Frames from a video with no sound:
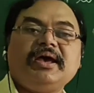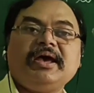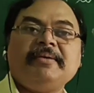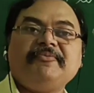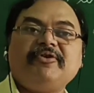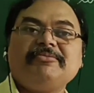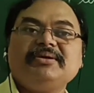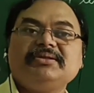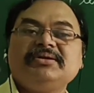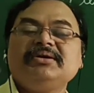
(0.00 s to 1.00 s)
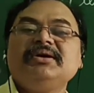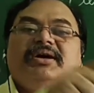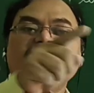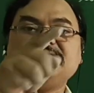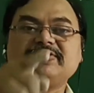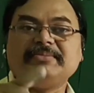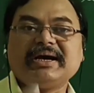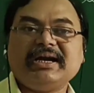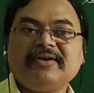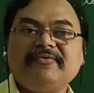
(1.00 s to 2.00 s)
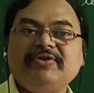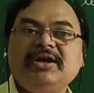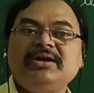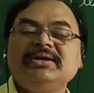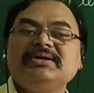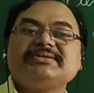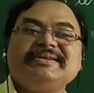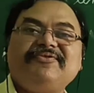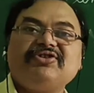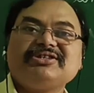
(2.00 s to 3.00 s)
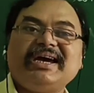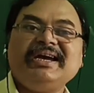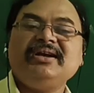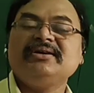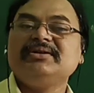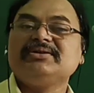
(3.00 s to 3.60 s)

M for mother, M for magnetic field, C for child,